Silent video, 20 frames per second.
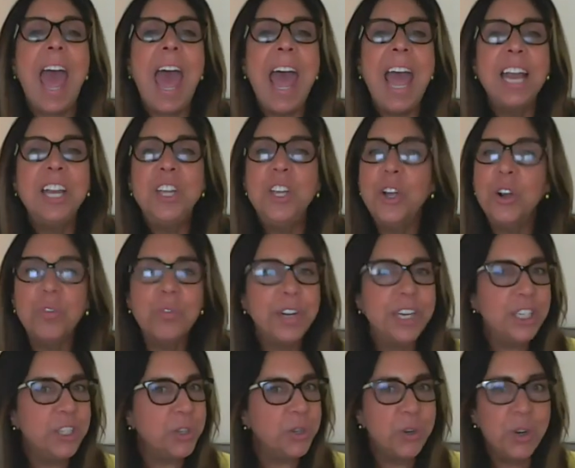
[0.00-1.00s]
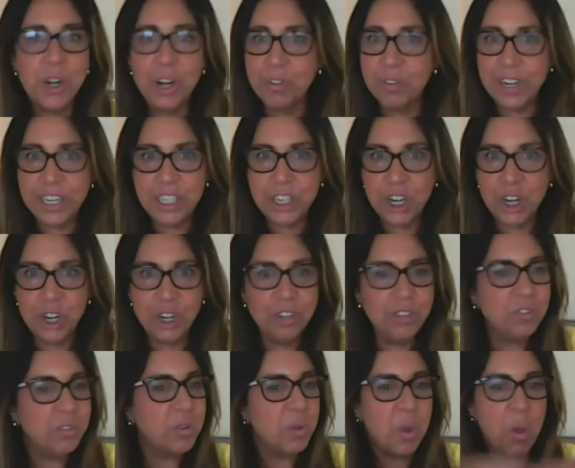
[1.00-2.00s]
and your return
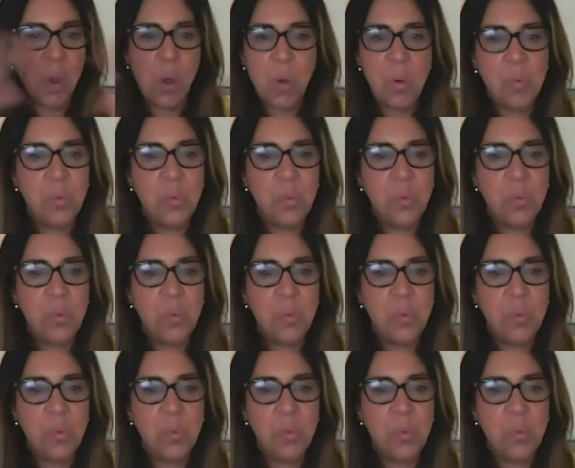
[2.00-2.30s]
returns